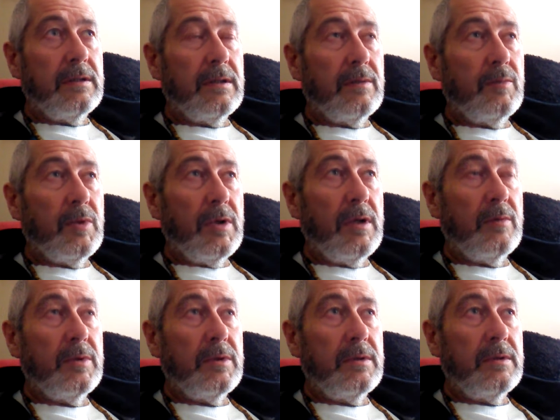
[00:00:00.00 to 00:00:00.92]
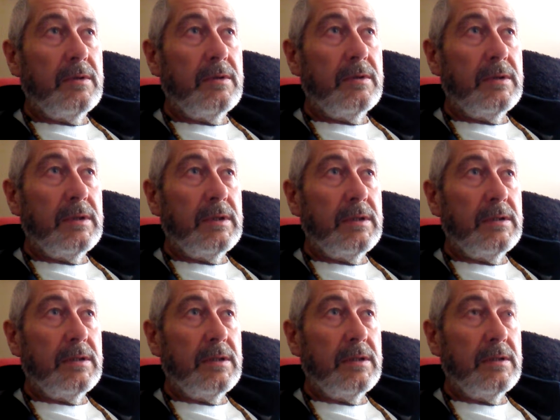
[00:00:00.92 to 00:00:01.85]
and Muhammad
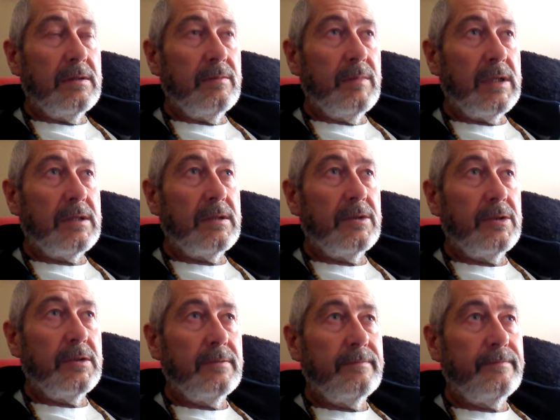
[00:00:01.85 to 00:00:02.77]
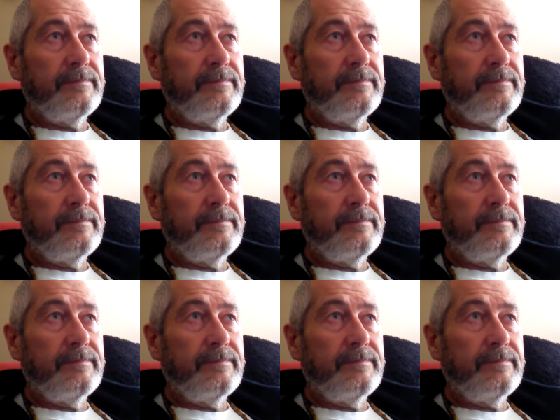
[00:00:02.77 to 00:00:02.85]
is his messenger.